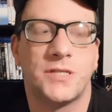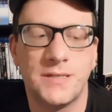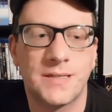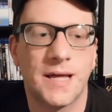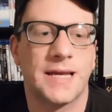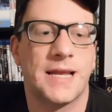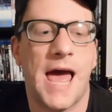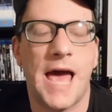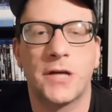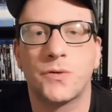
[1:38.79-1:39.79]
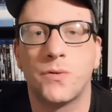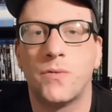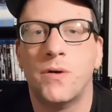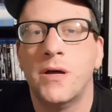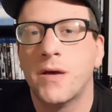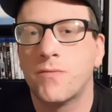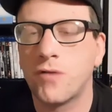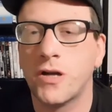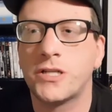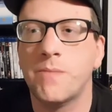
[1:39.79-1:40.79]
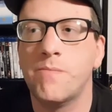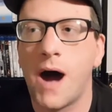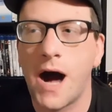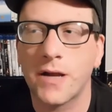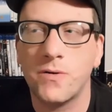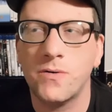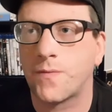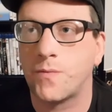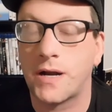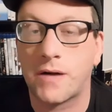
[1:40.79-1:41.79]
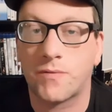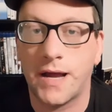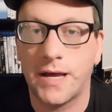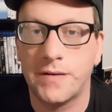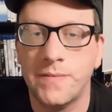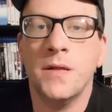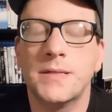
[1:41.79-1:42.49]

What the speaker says: She's like an actual Russian model, from what I read.